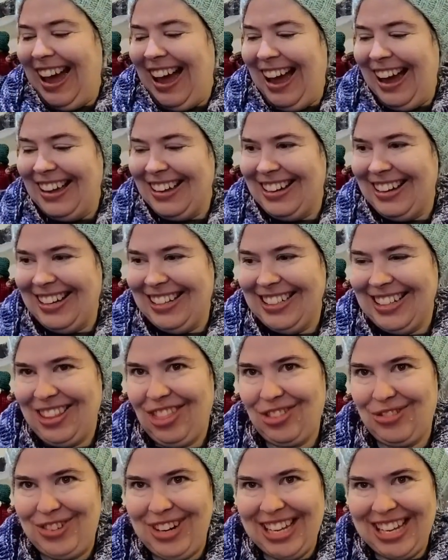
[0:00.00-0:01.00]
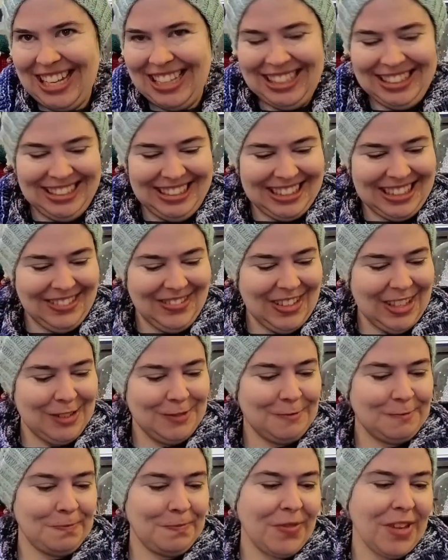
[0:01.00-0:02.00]
I got 3 colors of it.
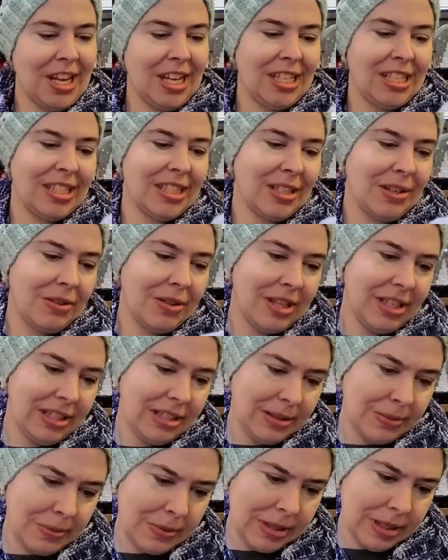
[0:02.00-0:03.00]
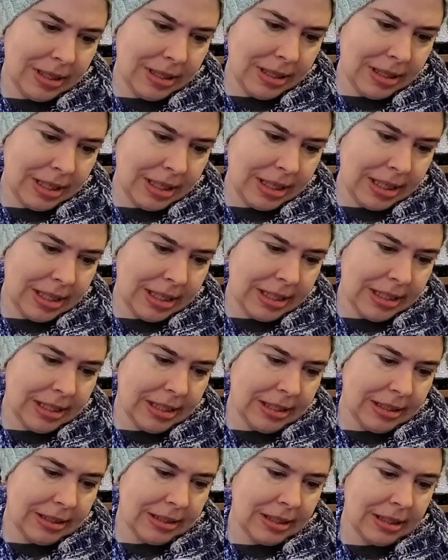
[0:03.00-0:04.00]
So this one
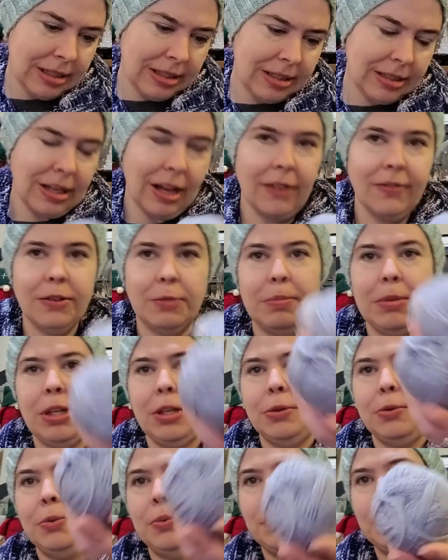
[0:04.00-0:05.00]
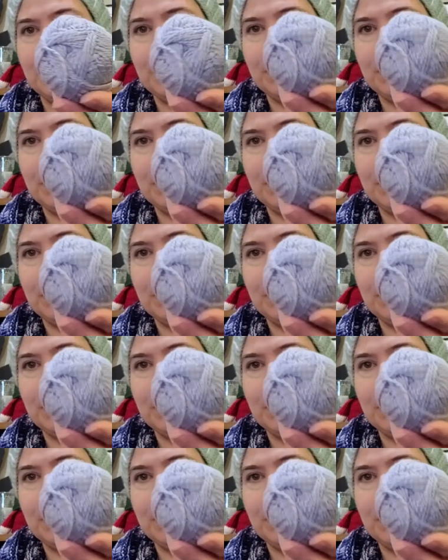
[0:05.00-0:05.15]
is soft blue.